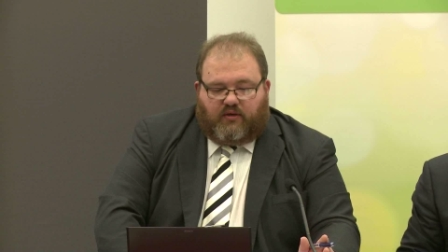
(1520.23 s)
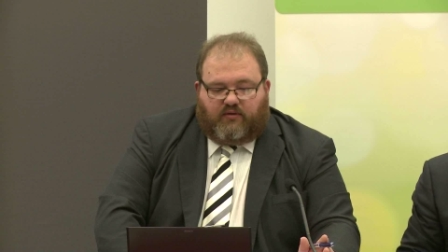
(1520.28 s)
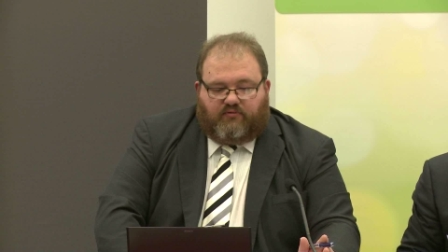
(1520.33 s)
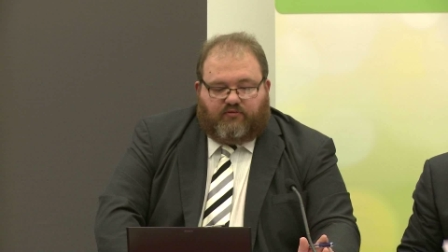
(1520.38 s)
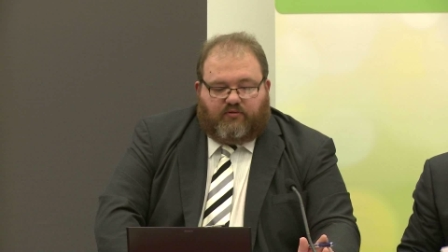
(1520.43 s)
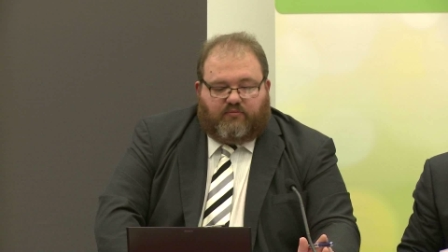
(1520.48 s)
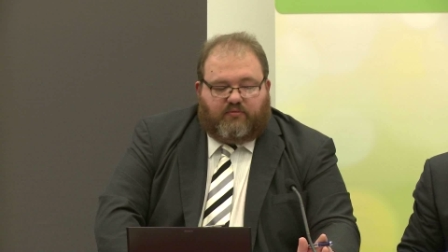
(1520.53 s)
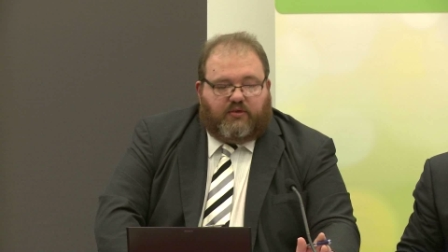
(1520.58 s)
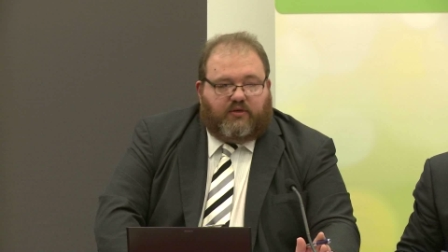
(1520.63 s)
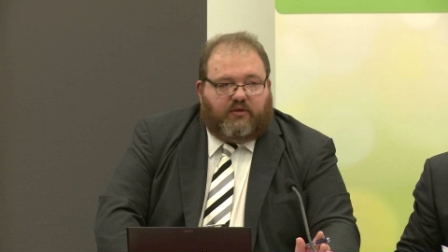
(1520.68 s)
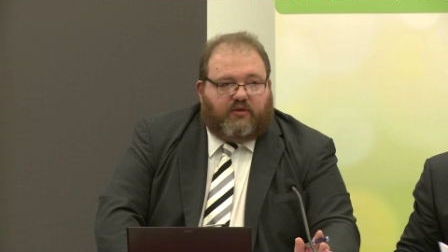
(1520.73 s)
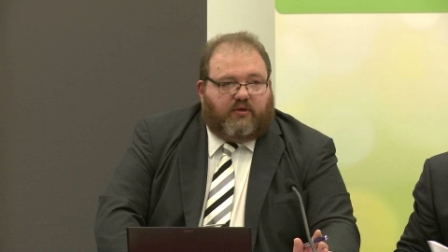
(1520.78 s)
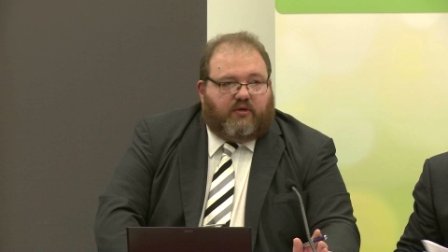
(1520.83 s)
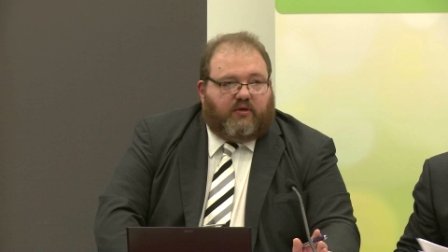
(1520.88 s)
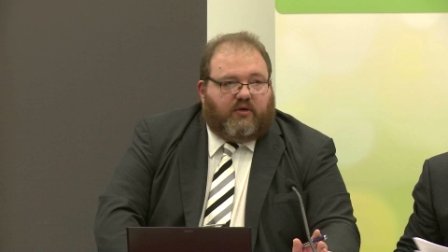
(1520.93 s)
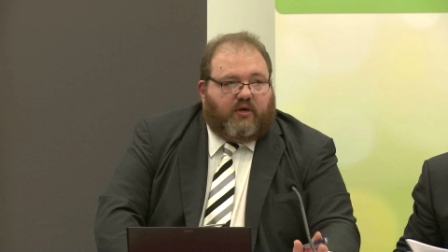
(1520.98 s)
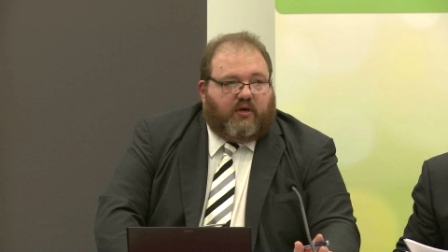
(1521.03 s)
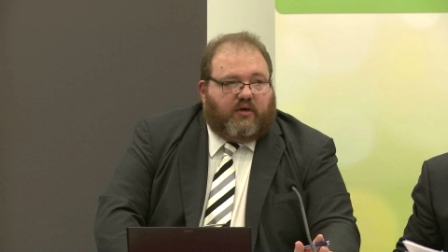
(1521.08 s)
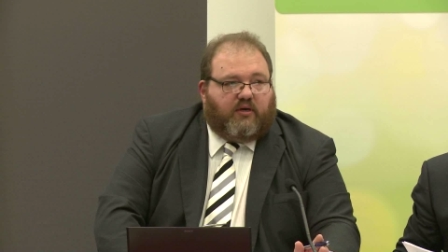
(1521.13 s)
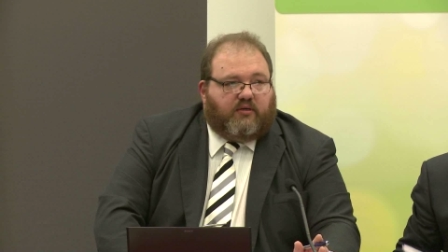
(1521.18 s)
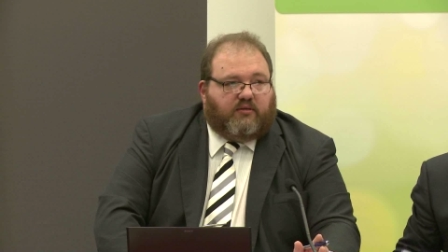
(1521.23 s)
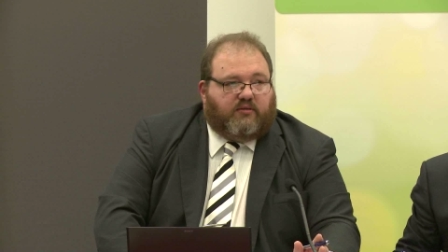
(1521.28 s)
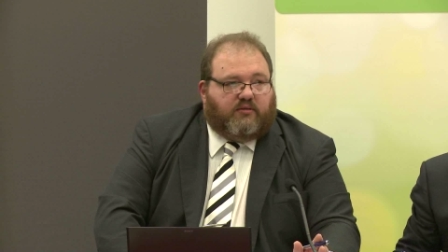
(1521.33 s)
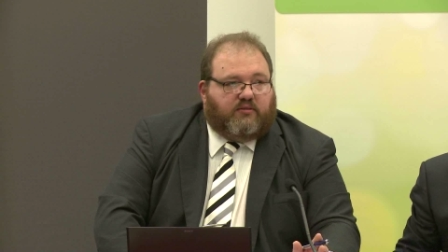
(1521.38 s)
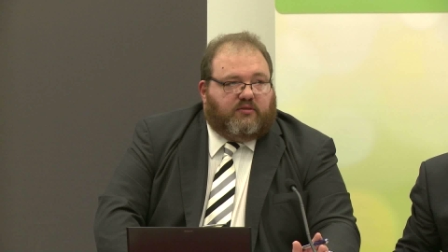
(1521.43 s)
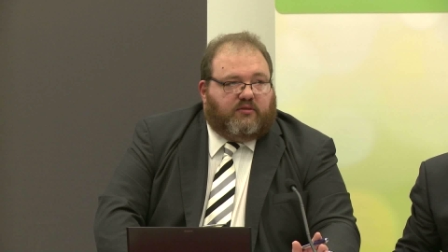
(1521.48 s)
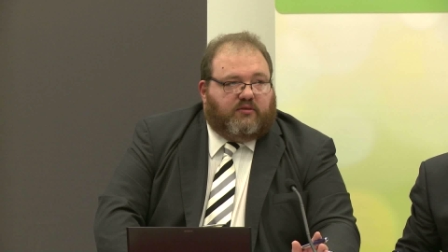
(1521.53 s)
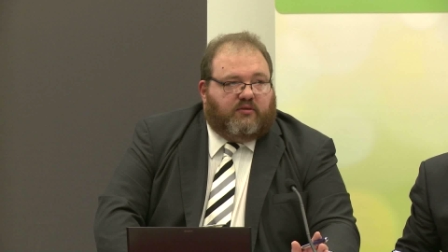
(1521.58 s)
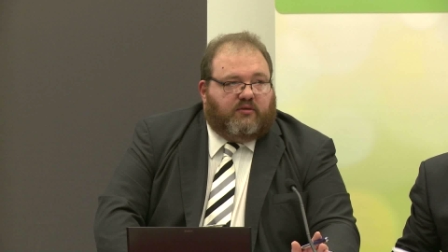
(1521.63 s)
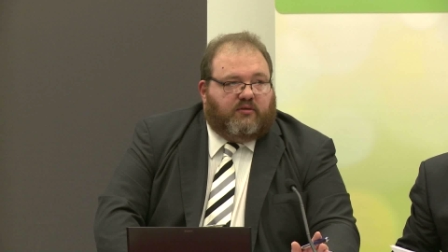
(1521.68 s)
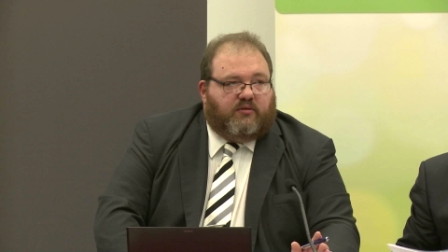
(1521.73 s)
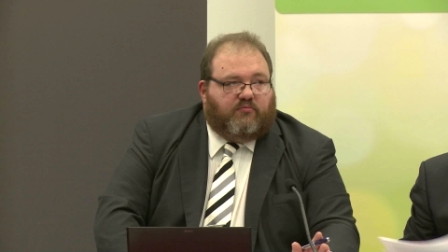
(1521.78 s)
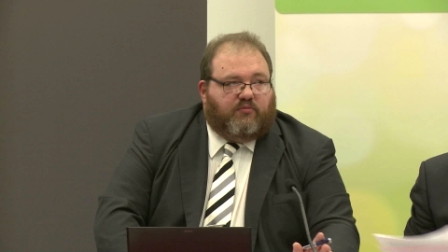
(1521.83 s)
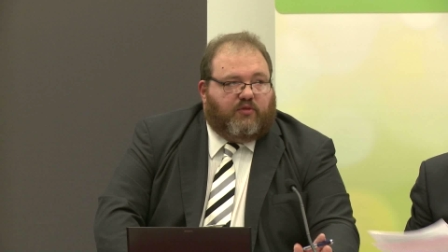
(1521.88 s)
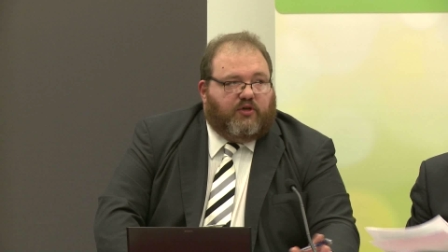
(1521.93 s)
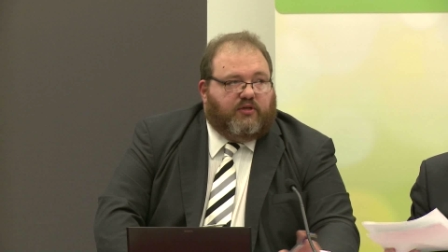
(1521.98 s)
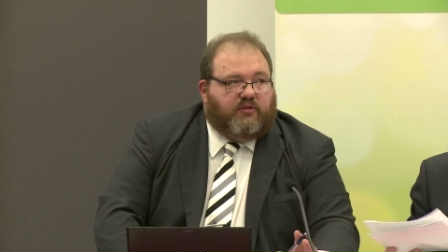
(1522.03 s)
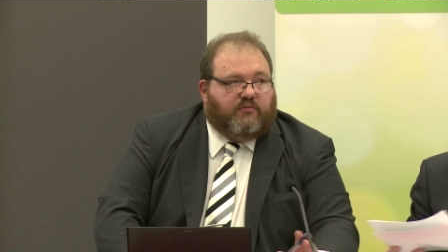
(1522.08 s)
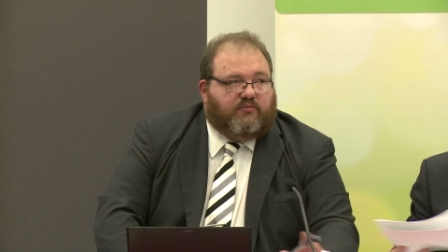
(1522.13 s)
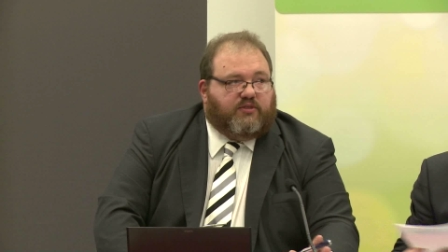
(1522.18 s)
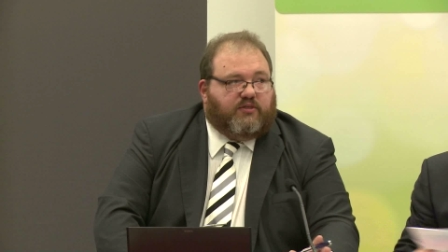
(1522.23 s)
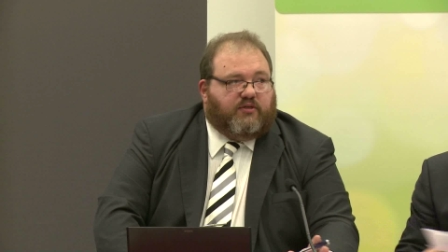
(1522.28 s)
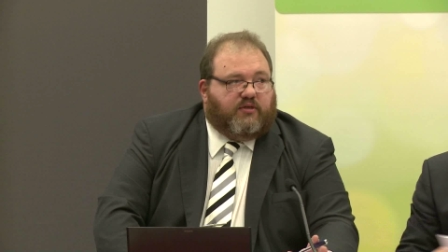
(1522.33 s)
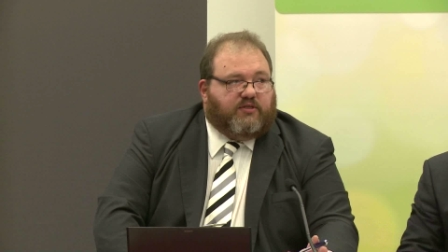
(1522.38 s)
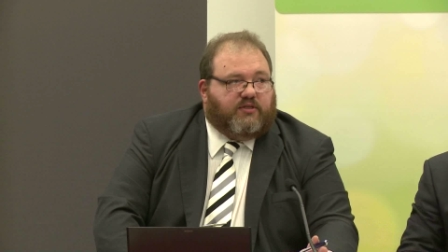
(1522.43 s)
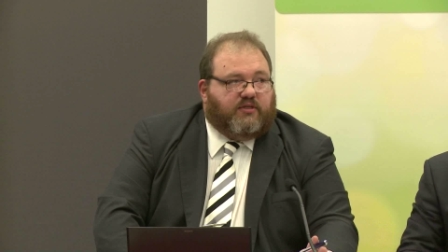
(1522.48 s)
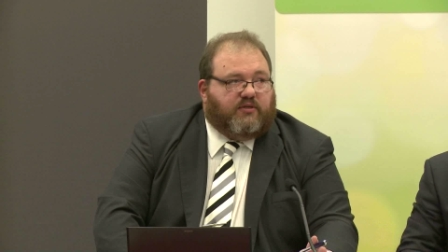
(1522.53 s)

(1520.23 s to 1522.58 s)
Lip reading: from here, and medium-sized